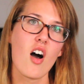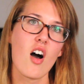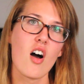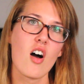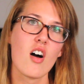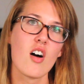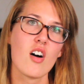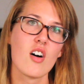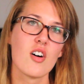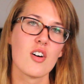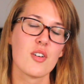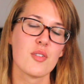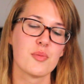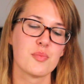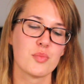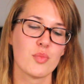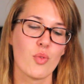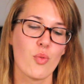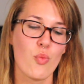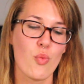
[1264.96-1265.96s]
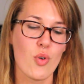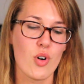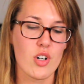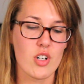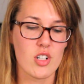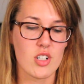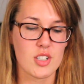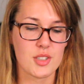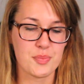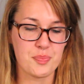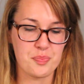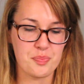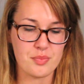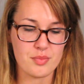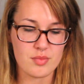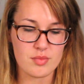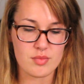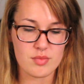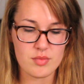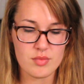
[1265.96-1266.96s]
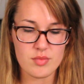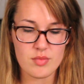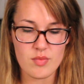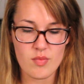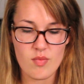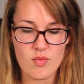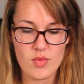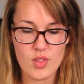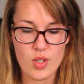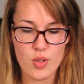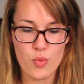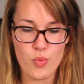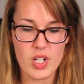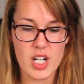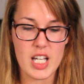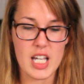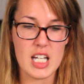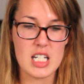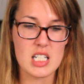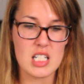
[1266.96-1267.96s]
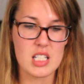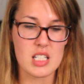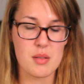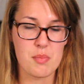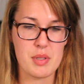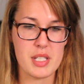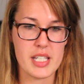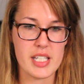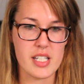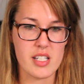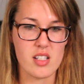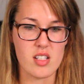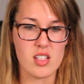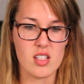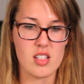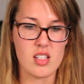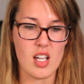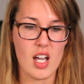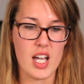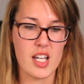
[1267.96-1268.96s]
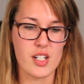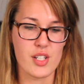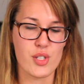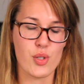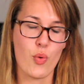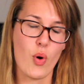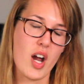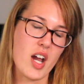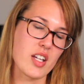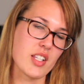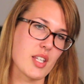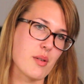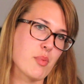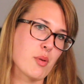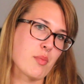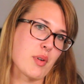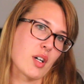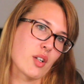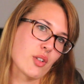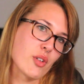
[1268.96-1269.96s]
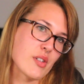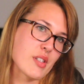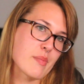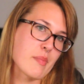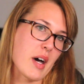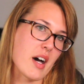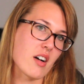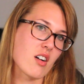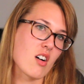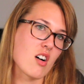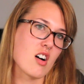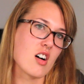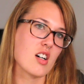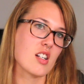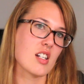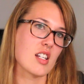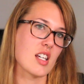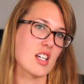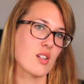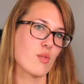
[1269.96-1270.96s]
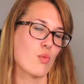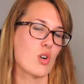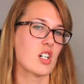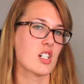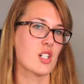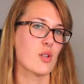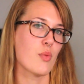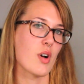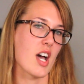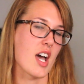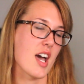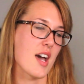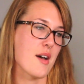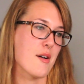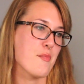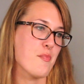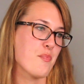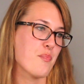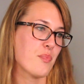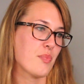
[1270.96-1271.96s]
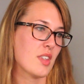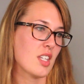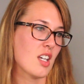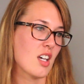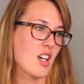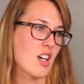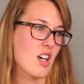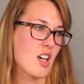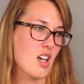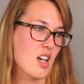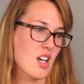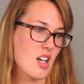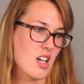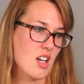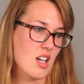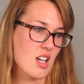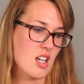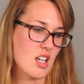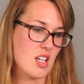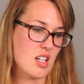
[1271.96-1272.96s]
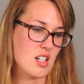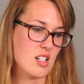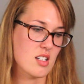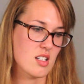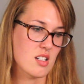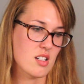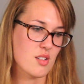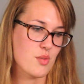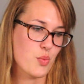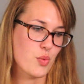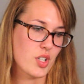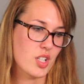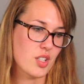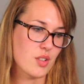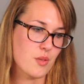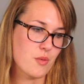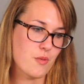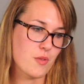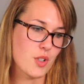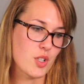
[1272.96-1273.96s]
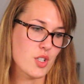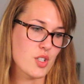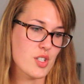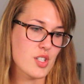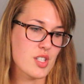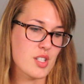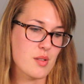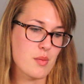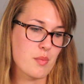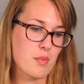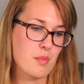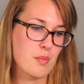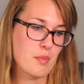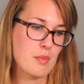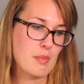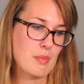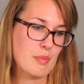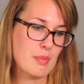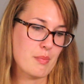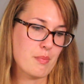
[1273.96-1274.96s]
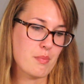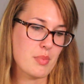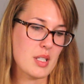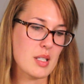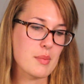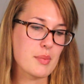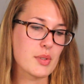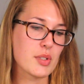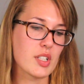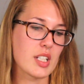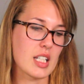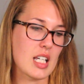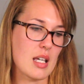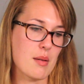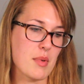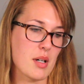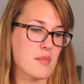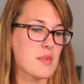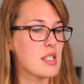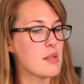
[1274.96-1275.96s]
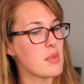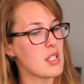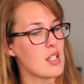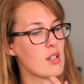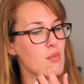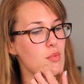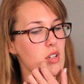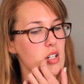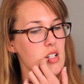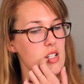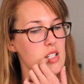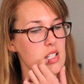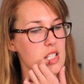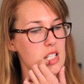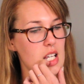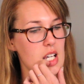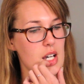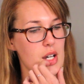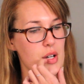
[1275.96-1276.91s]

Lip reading: Well, when I ended the piece, I just quietly put my clothes back on and walked away. And one of the first people that came up to me was